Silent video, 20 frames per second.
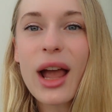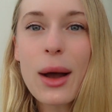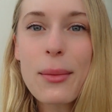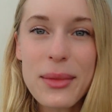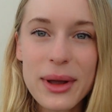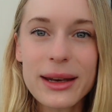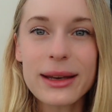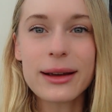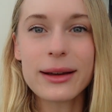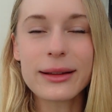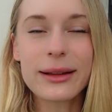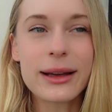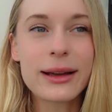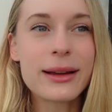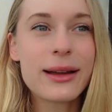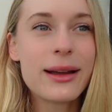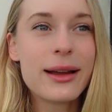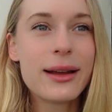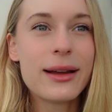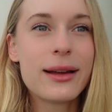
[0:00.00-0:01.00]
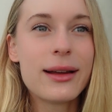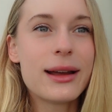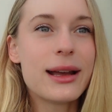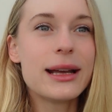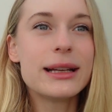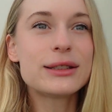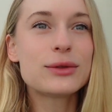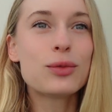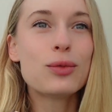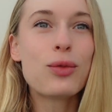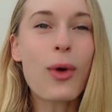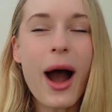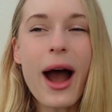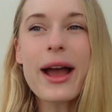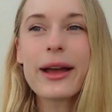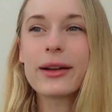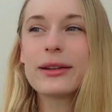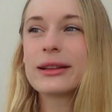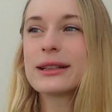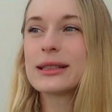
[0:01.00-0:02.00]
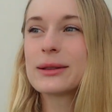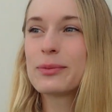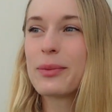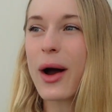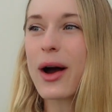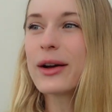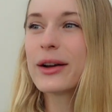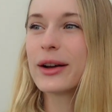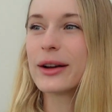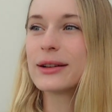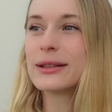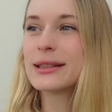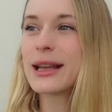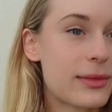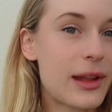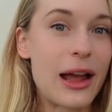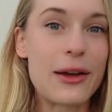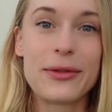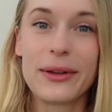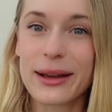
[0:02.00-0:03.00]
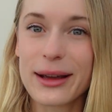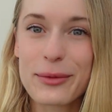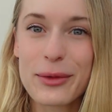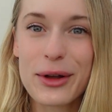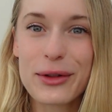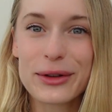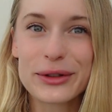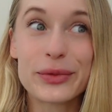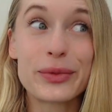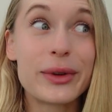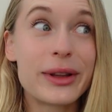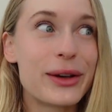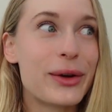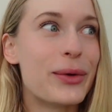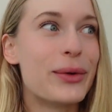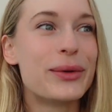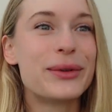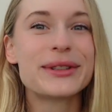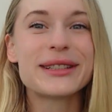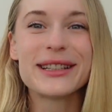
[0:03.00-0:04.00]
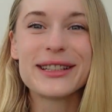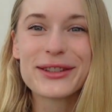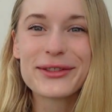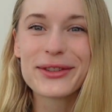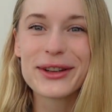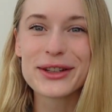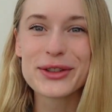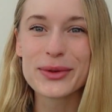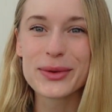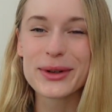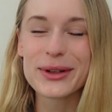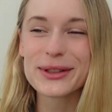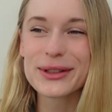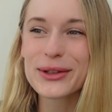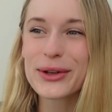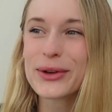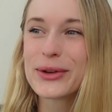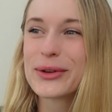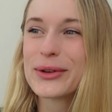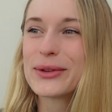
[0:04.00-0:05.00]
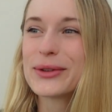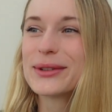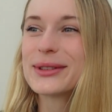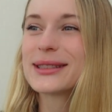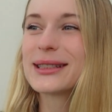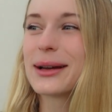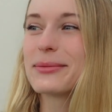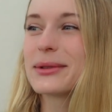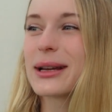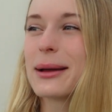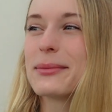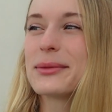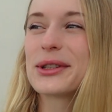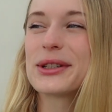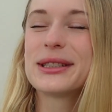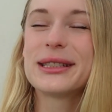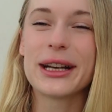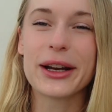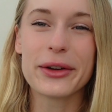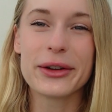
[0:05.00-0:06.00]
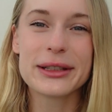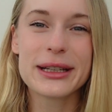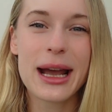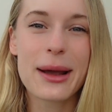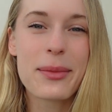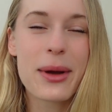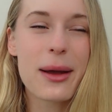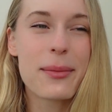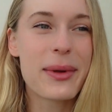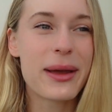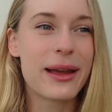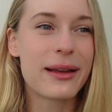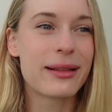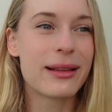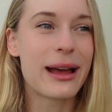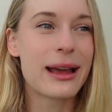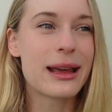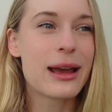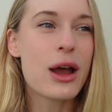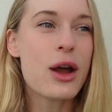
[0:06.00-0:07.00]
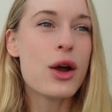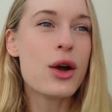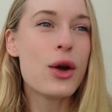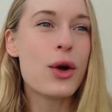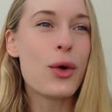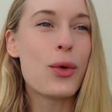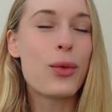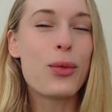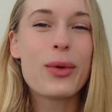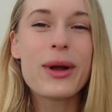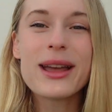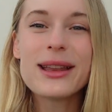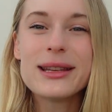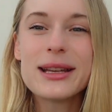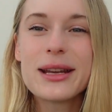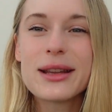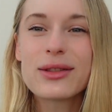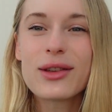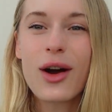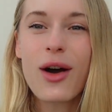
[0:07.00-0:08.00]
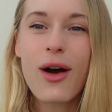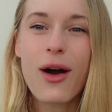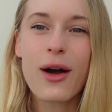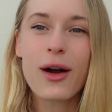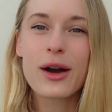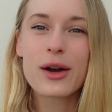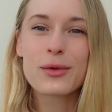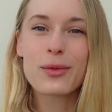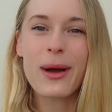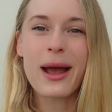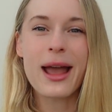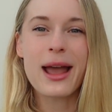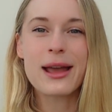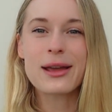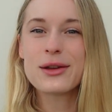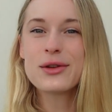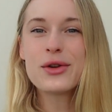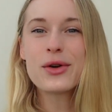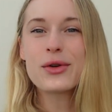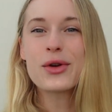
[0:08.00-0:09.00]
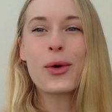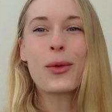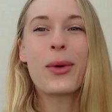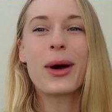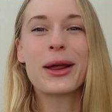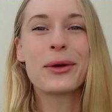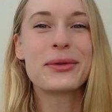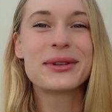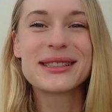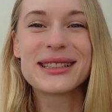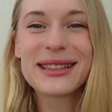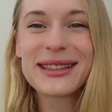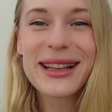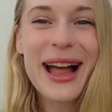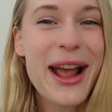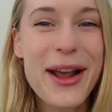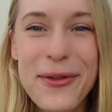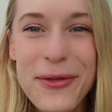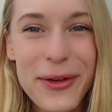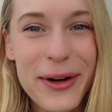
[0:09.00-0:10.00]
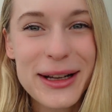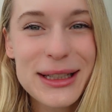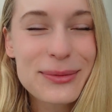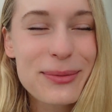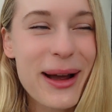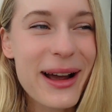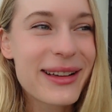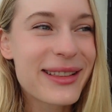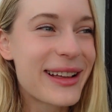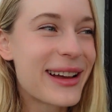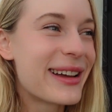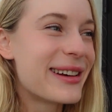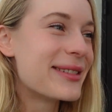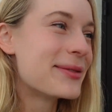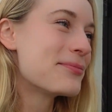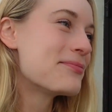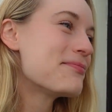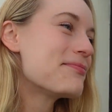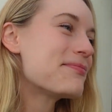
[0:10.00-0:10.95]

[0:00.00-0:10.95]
immediately. It's wild, it's bonkers. I feel like I'm one of those really old individuals who sometimes are stereotyped by being like, we did it the hard way. You don't know what it was like for us back then.